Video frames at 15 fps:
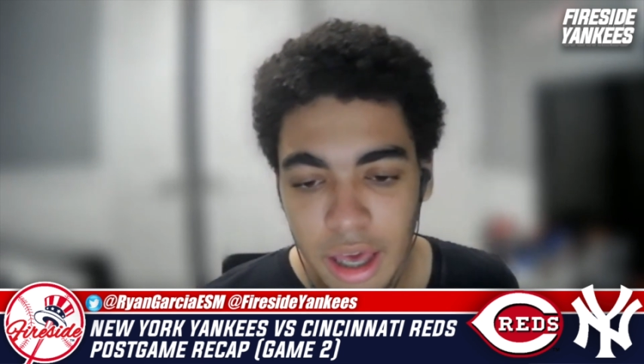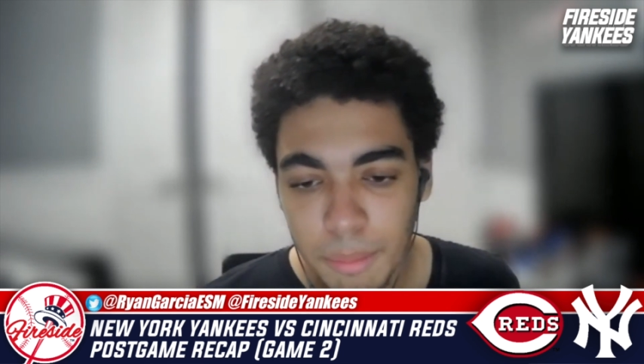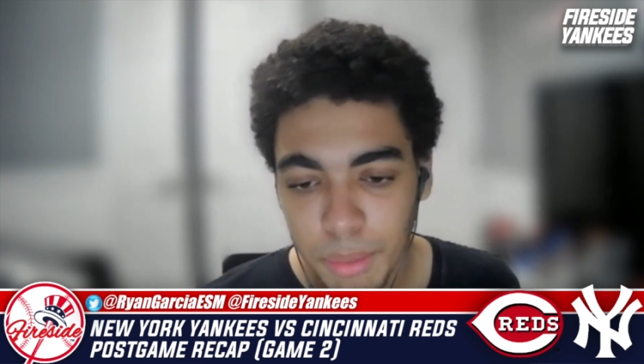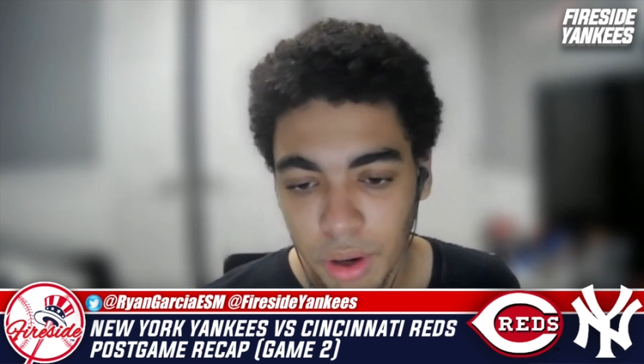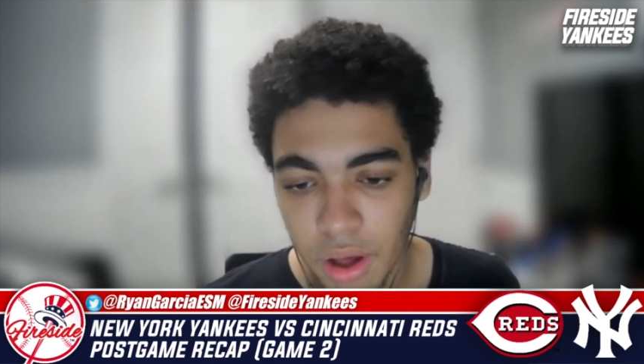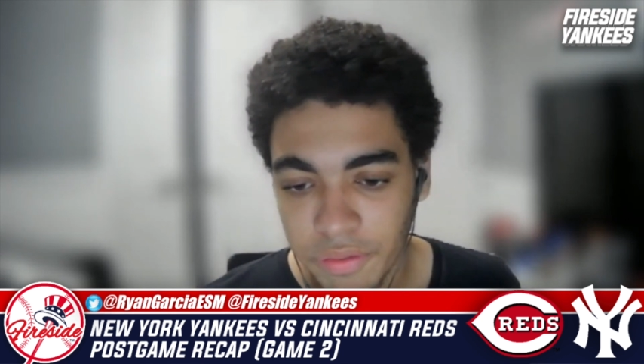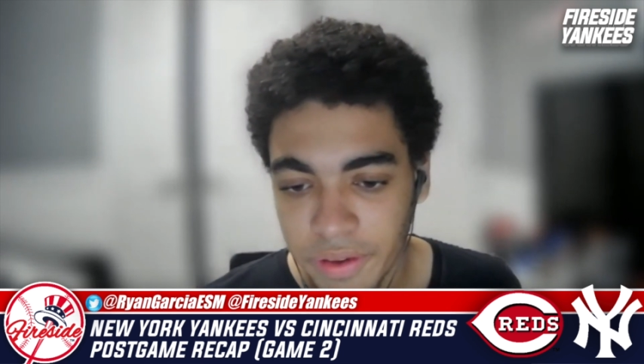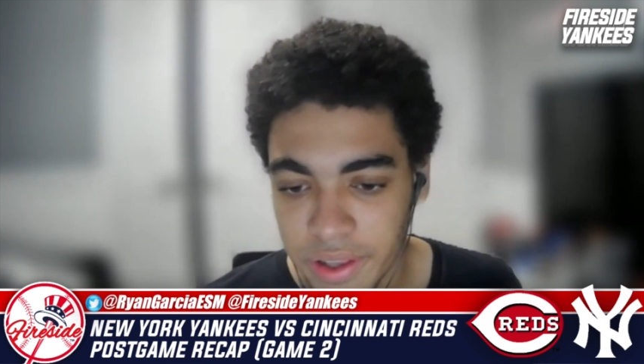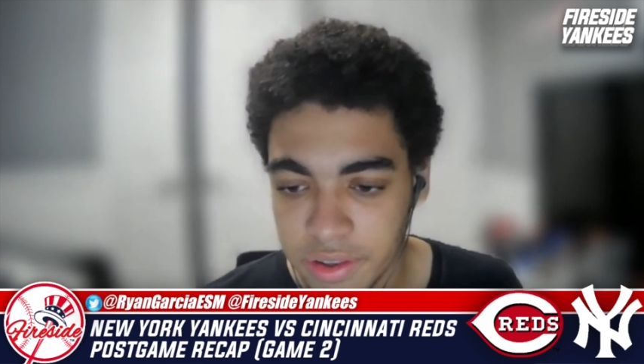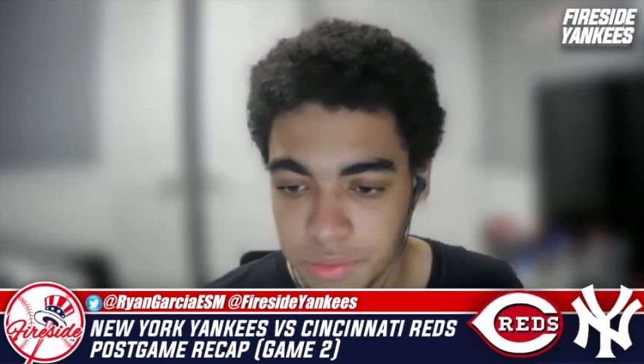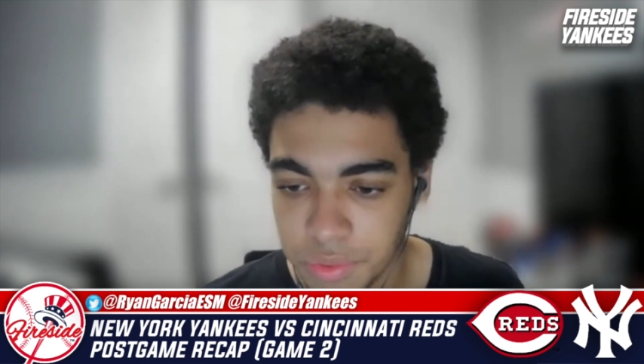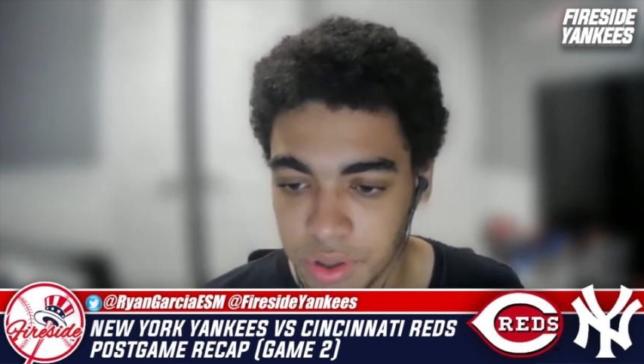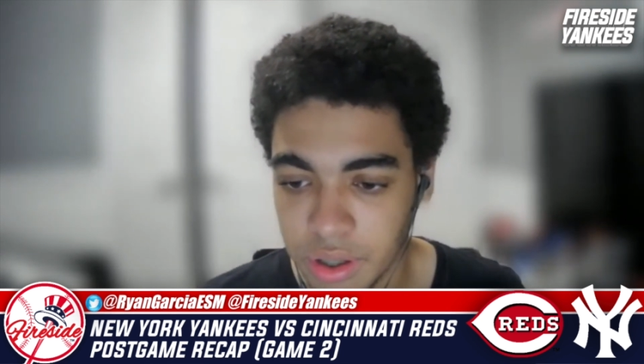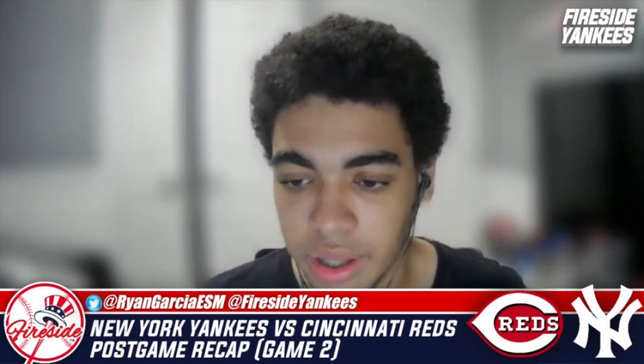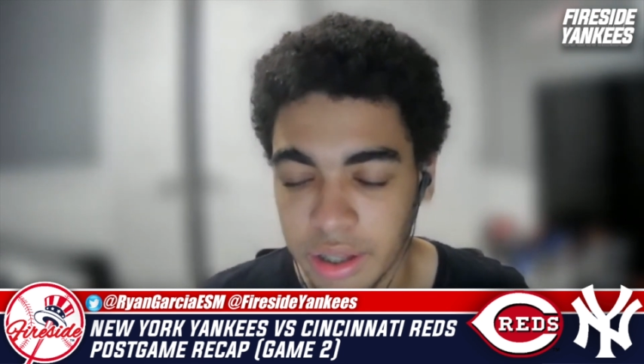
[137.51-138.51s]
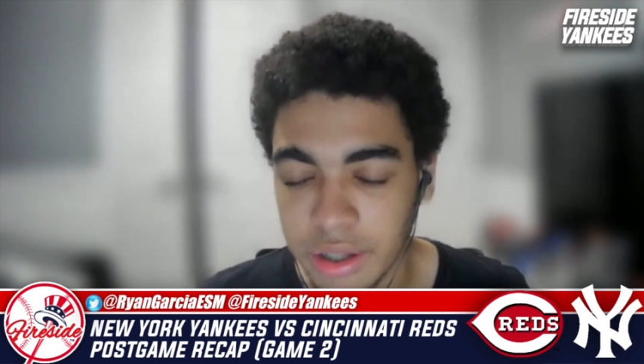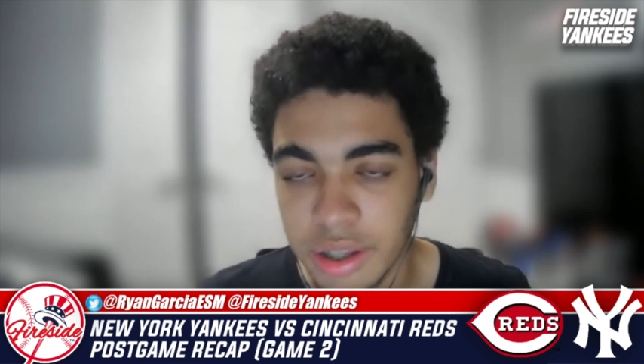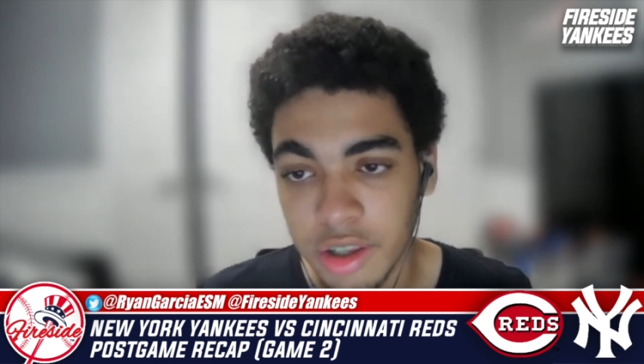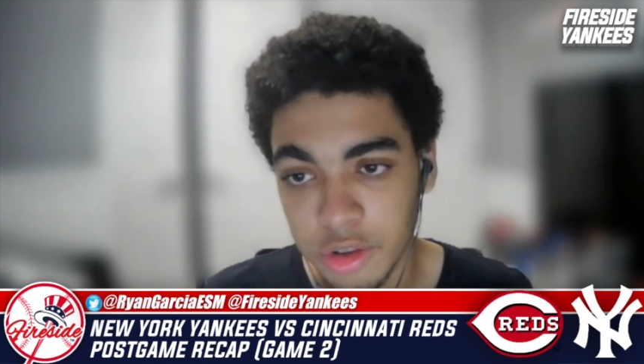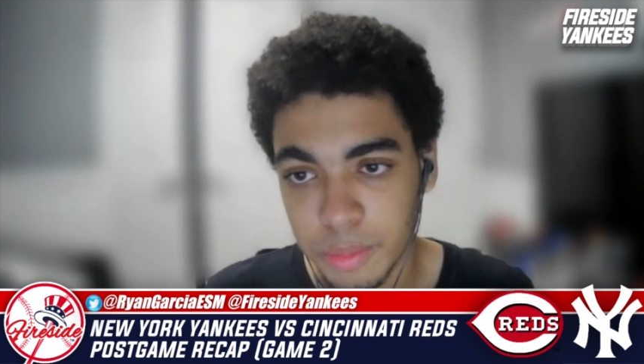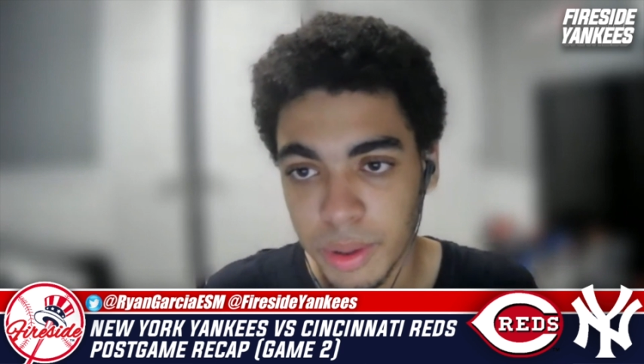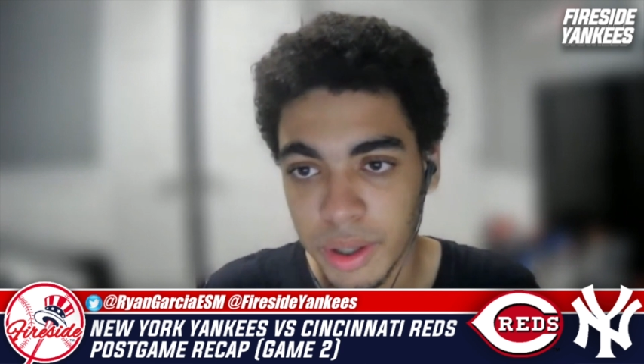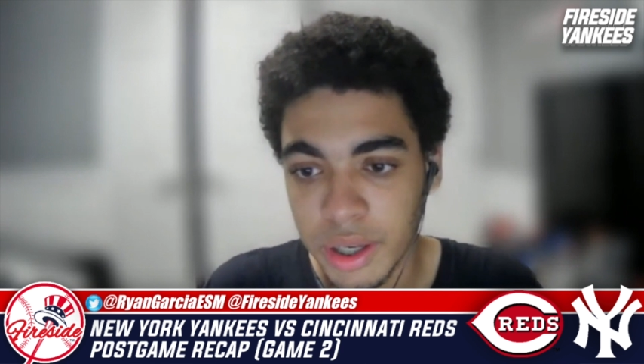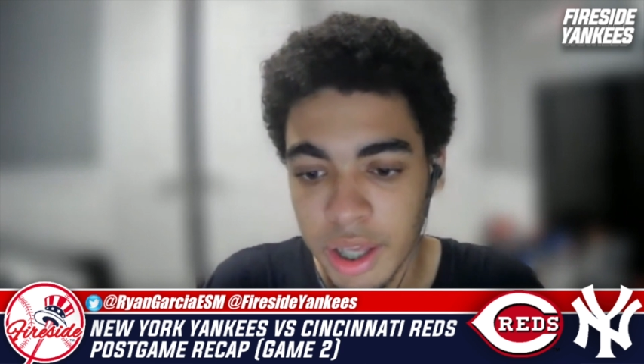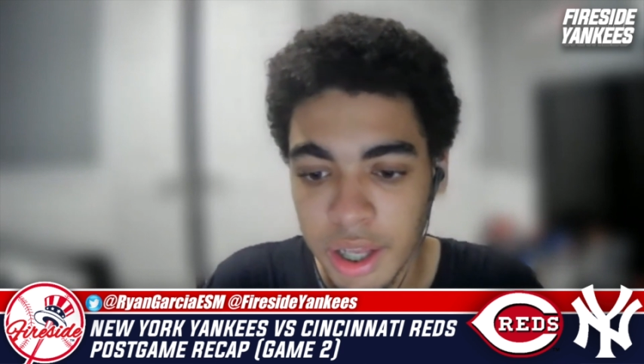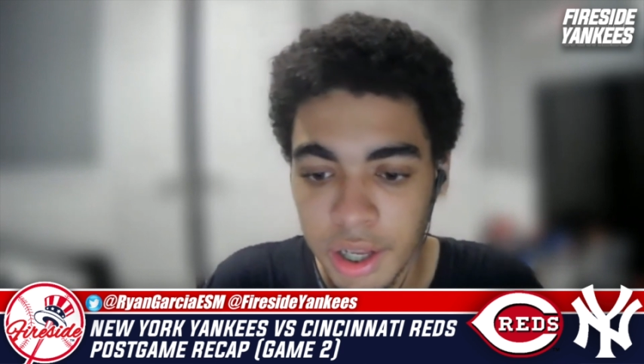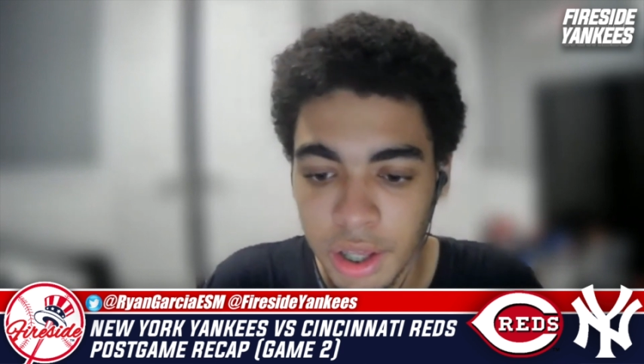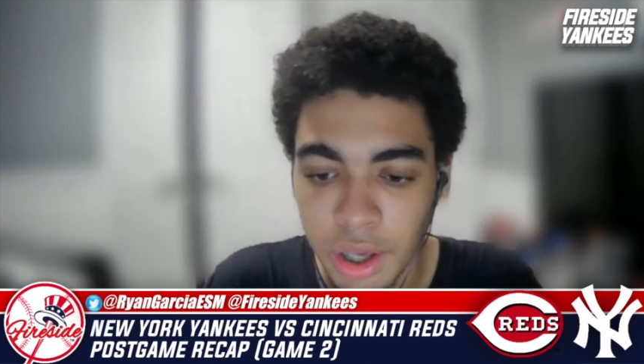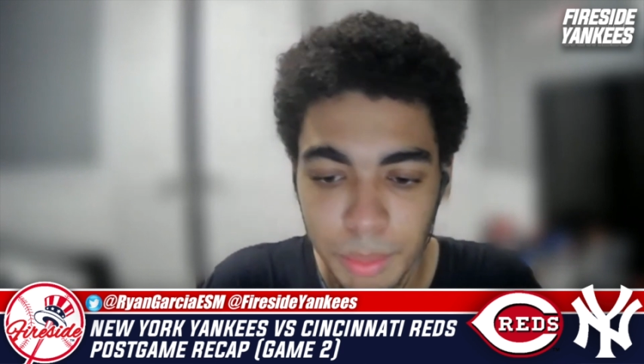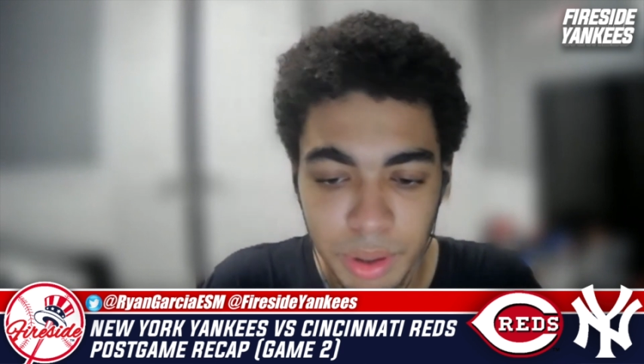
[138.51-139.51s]
But offensively, lately, he's been
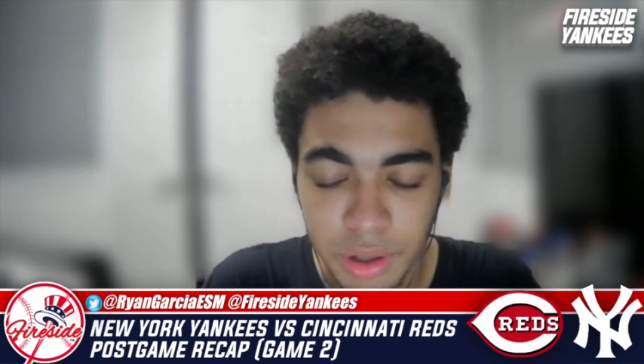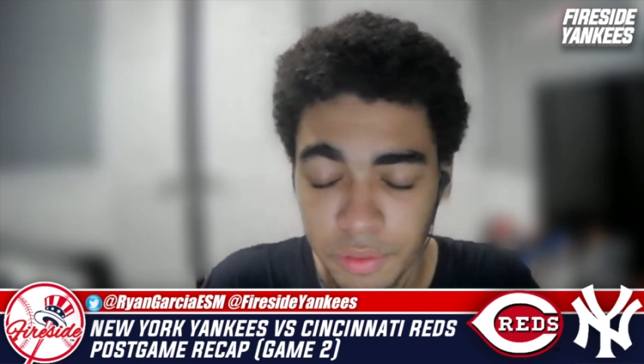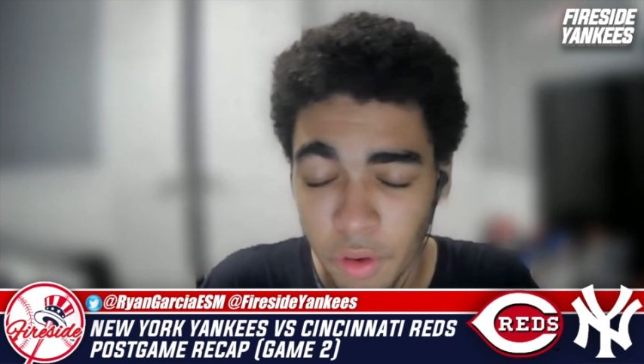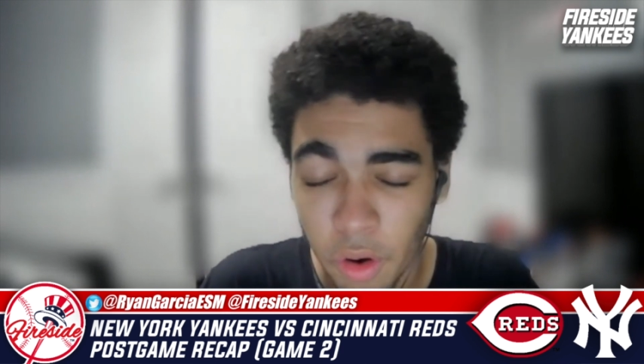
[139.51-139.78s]
hitting, I believe,